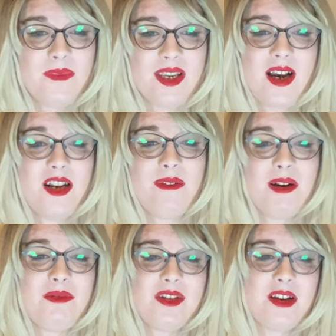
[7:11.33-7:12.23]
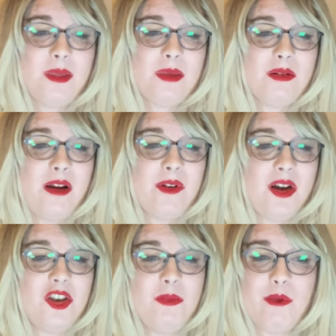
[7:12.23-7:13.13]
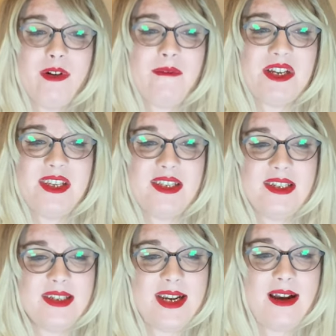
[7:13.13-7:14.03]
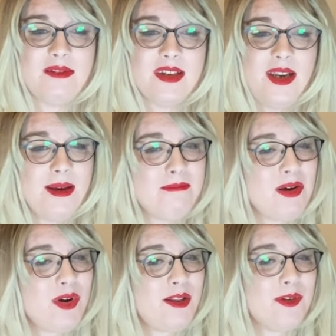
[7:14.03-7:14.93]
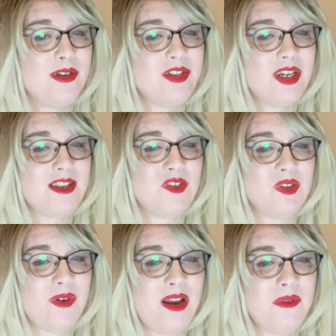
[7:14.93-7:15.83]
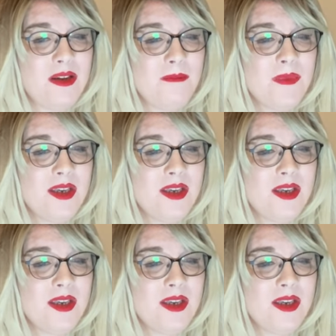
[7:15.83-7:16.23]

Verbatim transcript: the kind of animals that can thrive on our human ravaged cities and towns may well have a good chance of surviving.